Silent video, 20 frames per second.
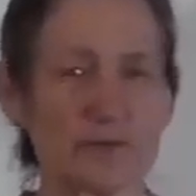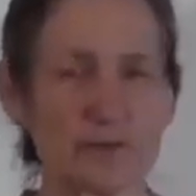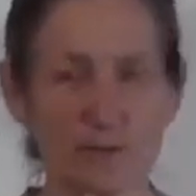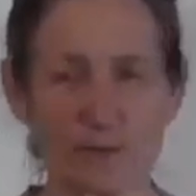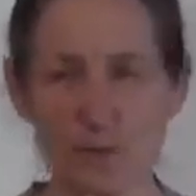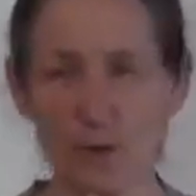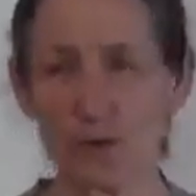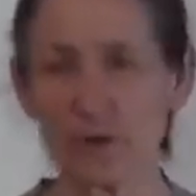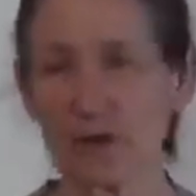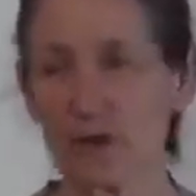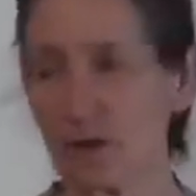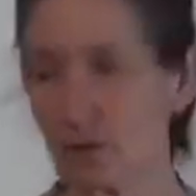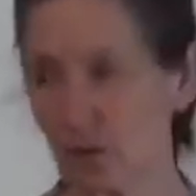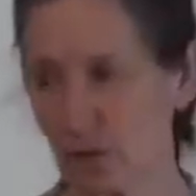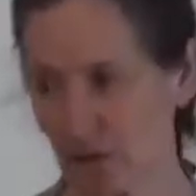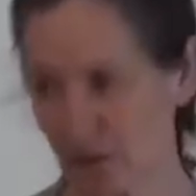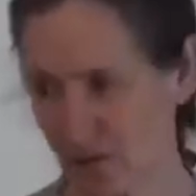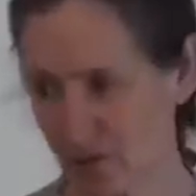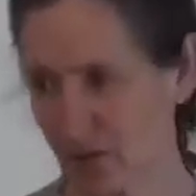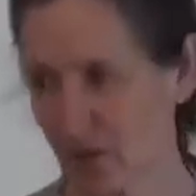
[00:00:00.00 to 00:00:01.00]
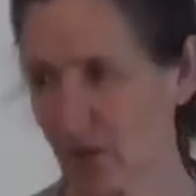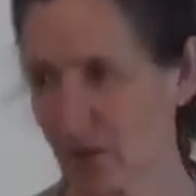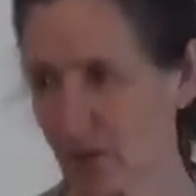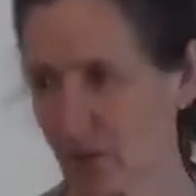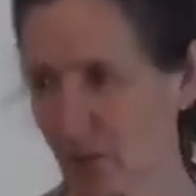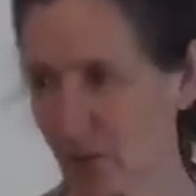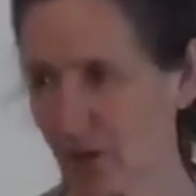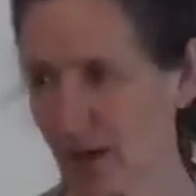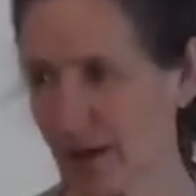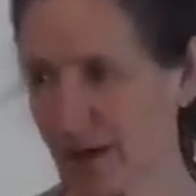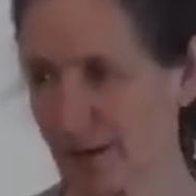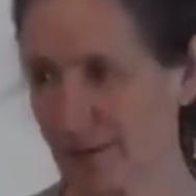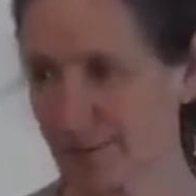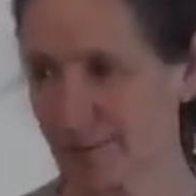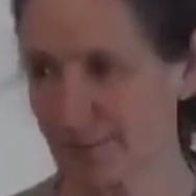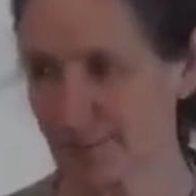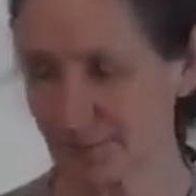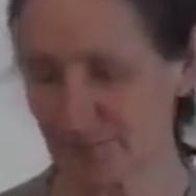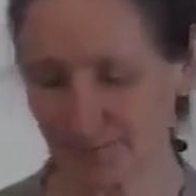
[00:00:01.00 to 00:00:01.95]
in the morning, you would throw it away.